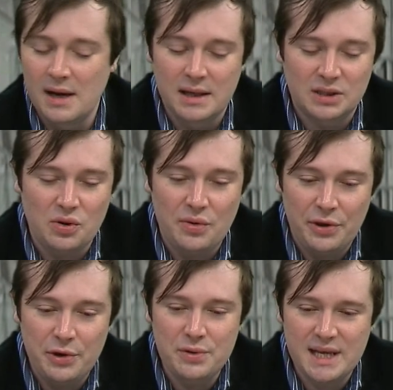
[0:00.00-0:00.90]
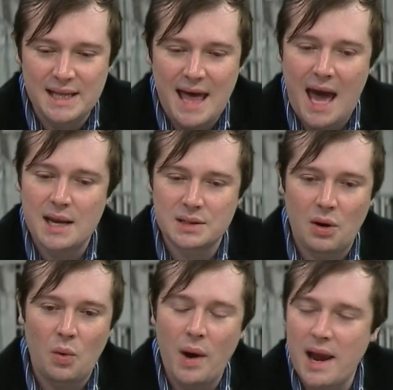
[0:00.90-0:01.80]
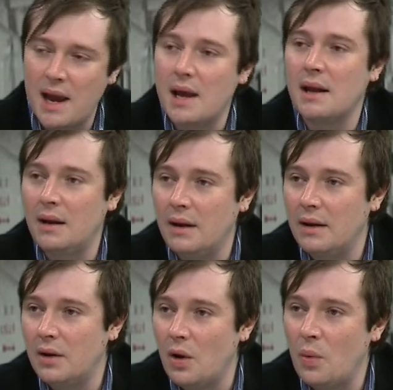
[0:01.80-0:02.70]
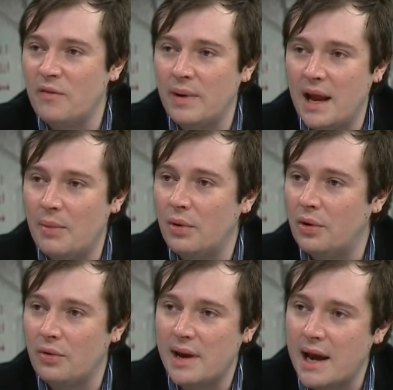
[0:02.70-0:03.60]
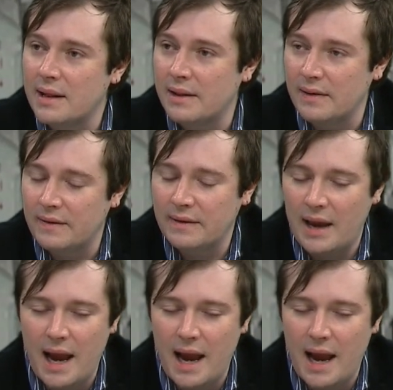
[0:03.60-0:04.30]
So using that as our way in, we've been able to create this.